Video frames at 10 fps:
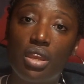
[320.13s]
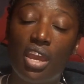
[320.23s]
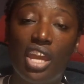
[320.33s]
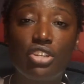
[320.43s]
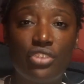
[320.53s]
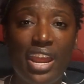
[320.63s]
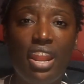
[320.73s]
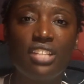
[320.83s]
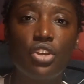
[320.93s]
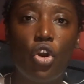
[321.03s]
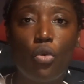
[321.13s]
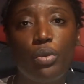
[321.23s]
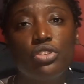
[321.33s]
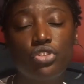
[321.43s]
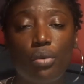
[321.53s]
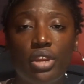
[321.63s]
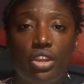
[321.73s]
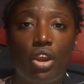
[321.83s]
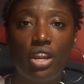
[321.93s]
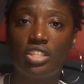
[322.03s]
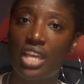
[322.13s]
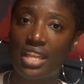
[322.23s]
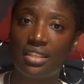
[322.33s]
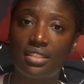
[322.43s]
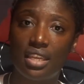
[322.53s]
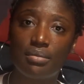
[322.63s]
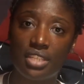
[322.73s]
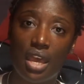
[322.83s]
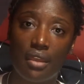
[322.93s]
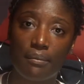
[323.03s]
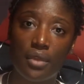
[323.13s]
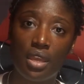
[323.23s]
and try not to open so many cards at the same time.